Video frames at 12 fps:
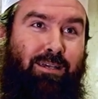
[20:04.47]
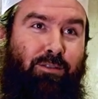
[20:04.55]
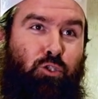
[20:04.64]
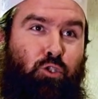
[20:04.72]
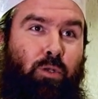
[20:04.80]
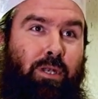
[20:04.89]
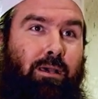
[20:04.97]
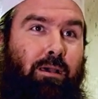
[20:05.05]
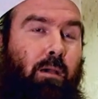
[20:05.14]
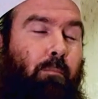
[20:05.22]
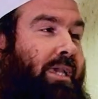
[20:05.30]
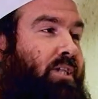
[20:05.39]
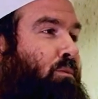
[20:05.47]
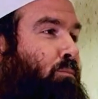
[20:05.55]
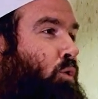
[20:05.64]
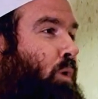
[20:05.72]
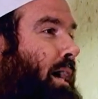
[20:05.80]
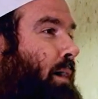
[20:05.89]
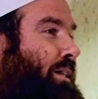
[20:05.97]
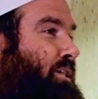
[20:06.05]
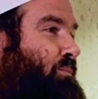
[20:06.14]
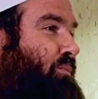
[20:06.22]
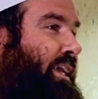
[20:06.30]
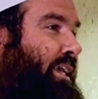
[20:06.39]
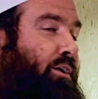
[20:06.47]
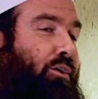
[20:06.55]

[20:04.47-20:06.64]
The sunnah. Make some dua, make some dhikr.